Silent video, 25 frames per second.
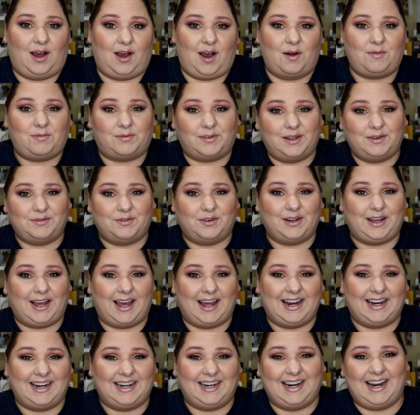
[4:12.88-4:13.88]
hopefully we'll
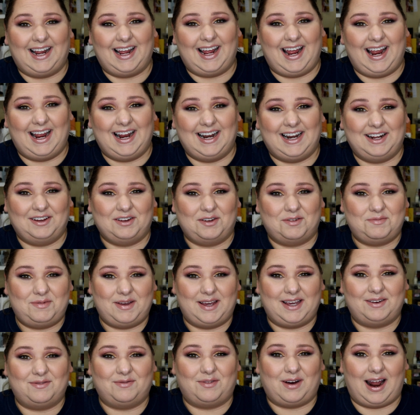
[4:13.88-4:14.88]
get it and it'll
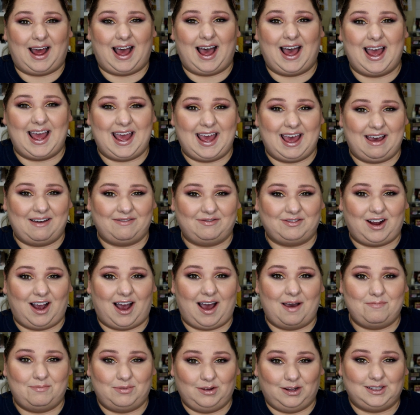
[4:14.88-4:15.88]
be what I have
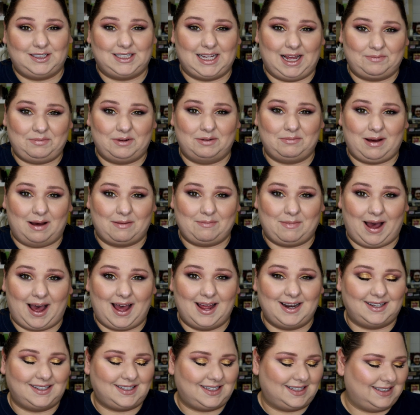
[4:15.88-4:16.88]
got built up in my
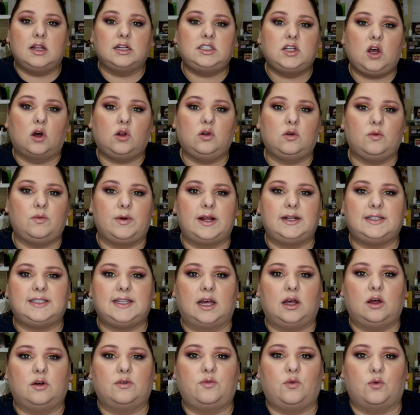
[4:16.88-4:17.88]
mind. The total
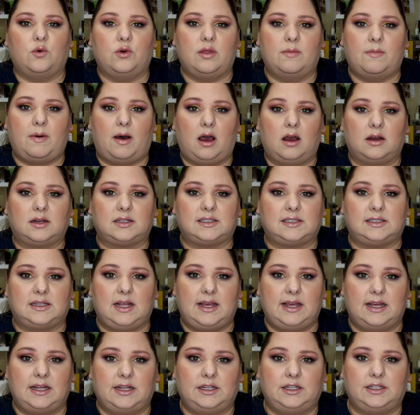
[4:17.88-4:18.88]
retail for the box
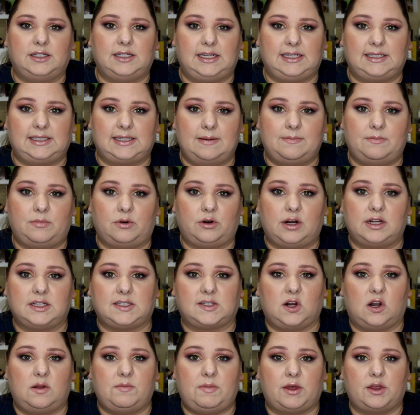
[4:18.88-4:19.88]
in December
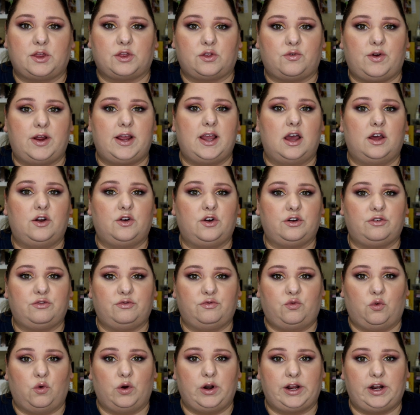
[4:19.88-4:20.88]
is going to be
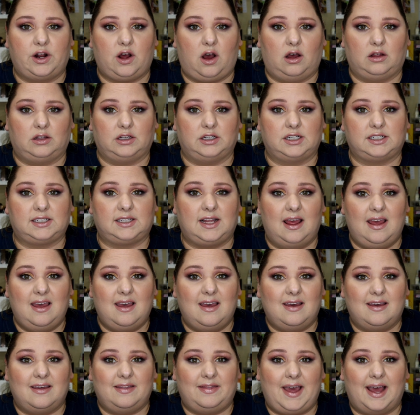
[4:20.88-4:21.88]

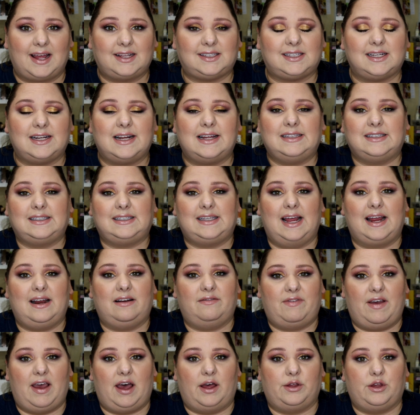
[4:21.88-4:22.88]
$340. That's an
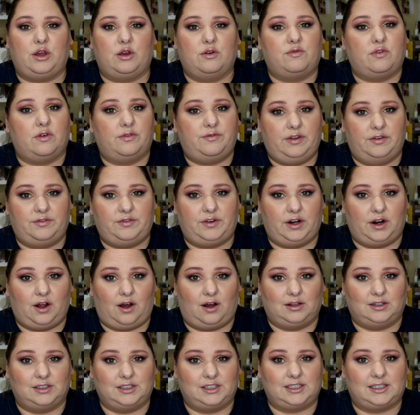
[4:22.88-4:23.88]
insane value for
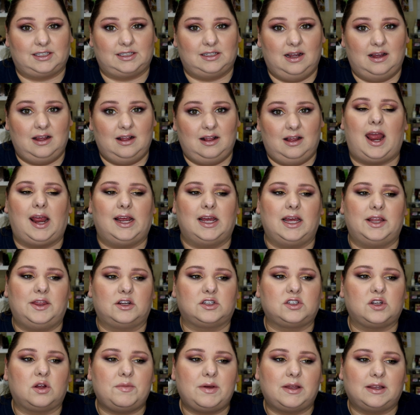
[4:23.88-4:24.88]
$50. And
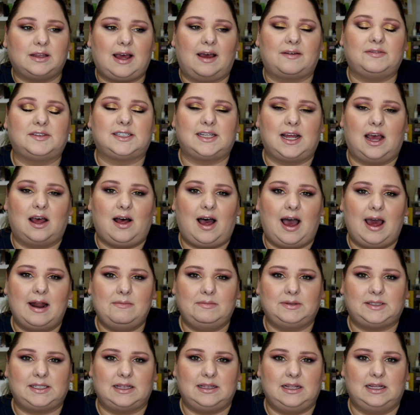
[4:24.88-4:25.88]
there's going to be lifestyle
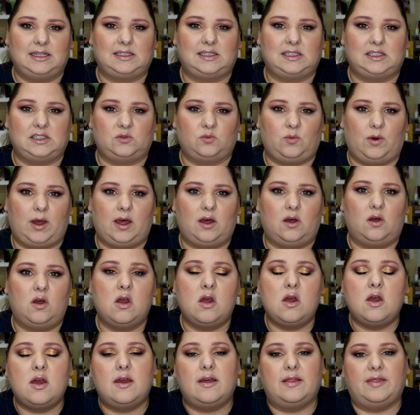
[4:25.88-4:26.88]
items in this as well.
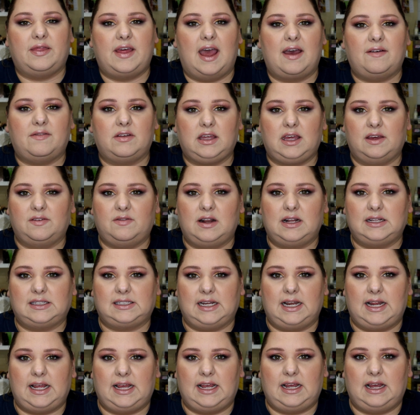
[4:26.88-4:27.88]
They haven't given
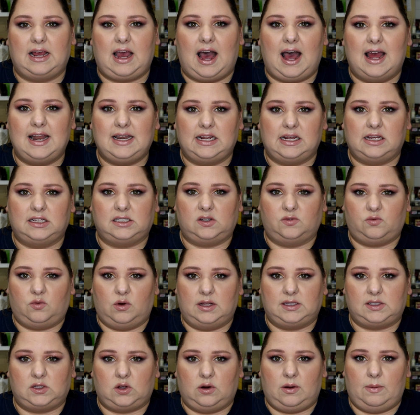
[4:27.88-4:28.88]
us any ideas of
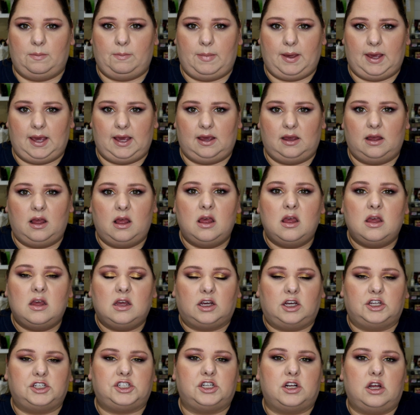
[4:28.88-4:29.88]
what it's going to be,
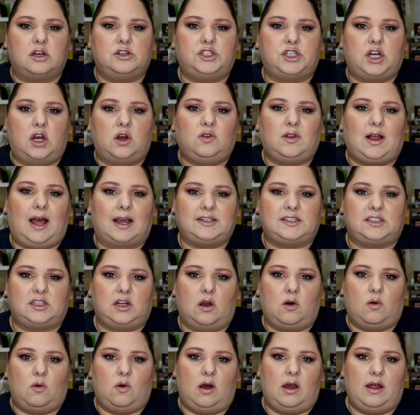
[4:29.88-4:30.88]
because you know Joe likes to
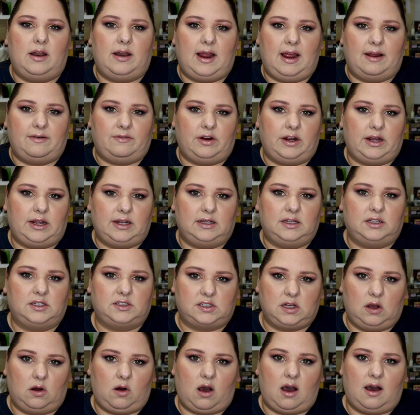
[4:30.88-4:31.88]
go on every
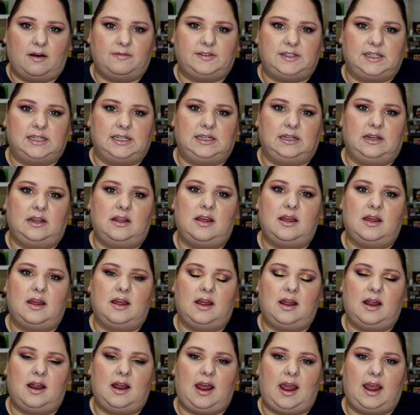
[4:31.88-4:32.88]
so often
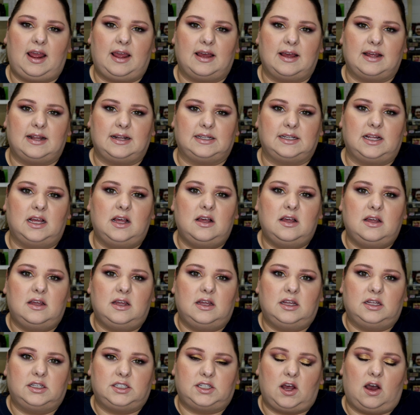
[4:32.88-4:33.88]
and
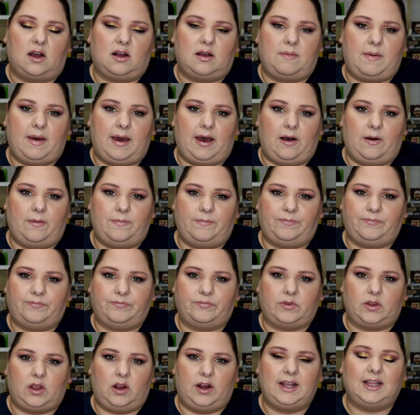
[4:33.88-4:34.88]
talk about,
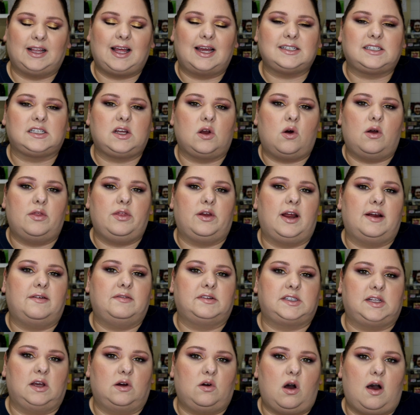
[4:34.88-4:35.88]
or he likes to go on there
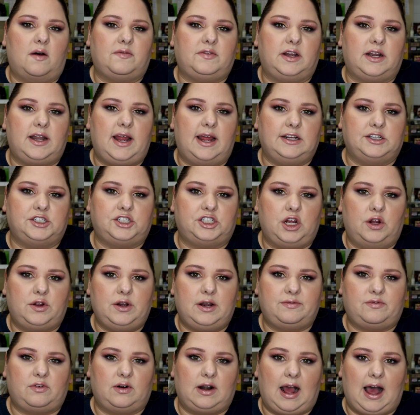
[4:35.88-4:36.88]
every so often and show
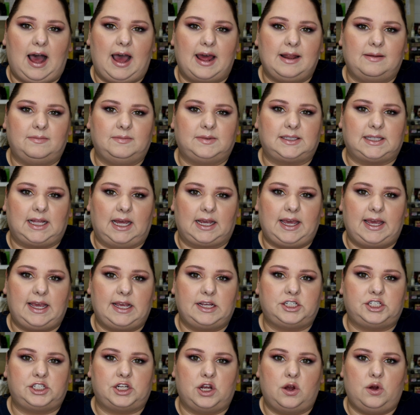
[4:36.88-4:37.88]
different items. Like
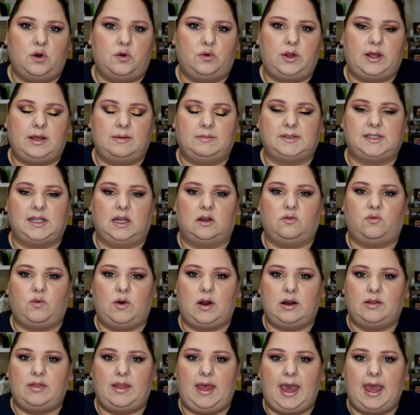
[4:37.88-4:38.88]
he showed himself
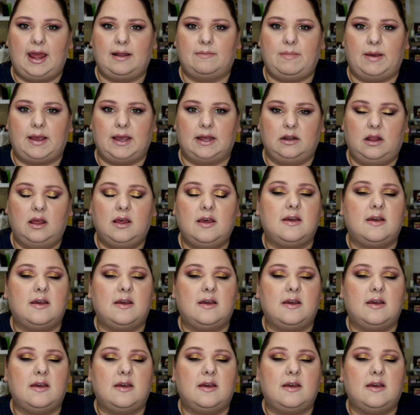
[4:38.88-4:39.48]
wearing the headband